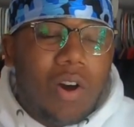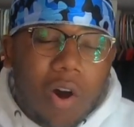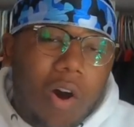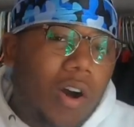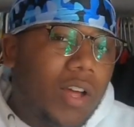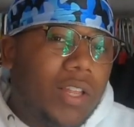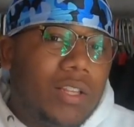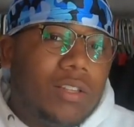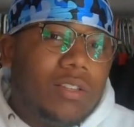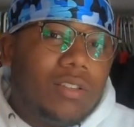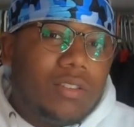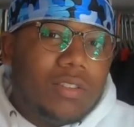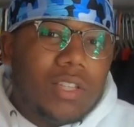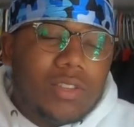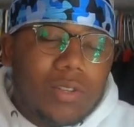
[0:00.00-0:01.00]
on
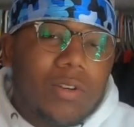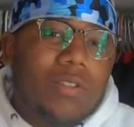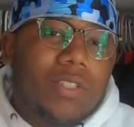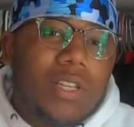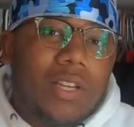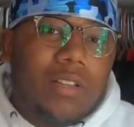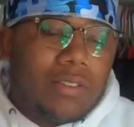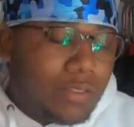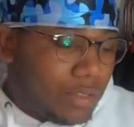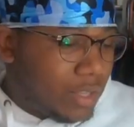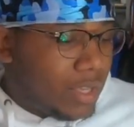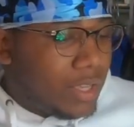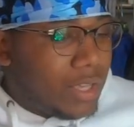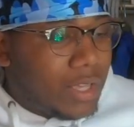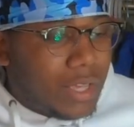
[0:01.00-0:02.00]
the 13th.
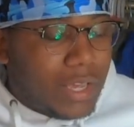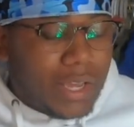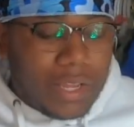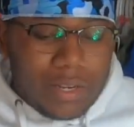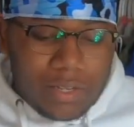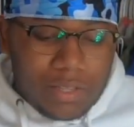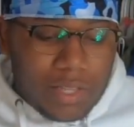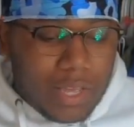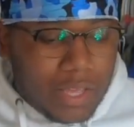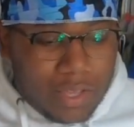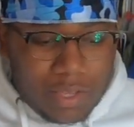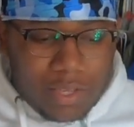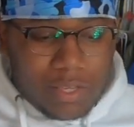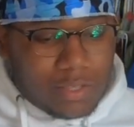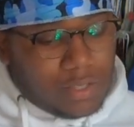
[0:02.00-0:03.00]
And
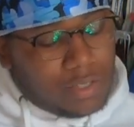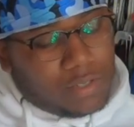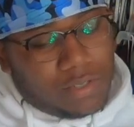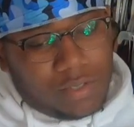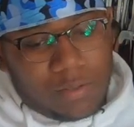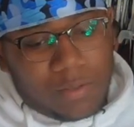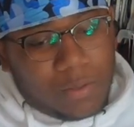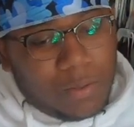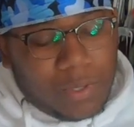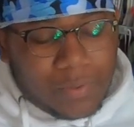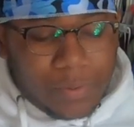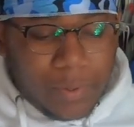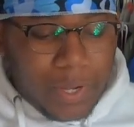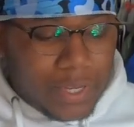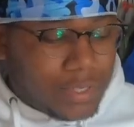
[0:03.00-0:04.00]
like, it's just 2
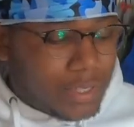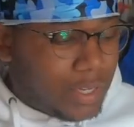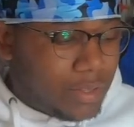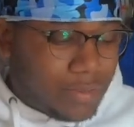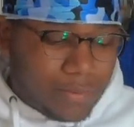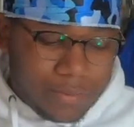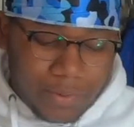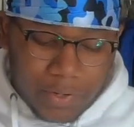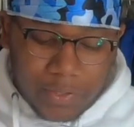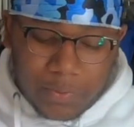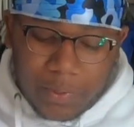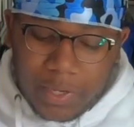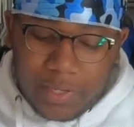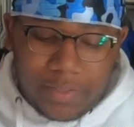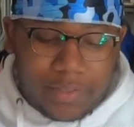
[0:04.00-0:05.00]
different ways. Either first
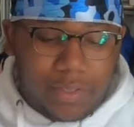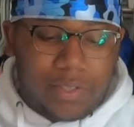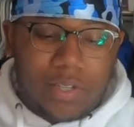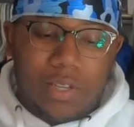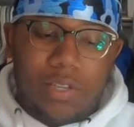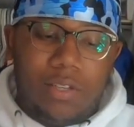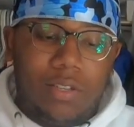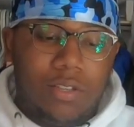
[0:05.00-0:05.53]
way is to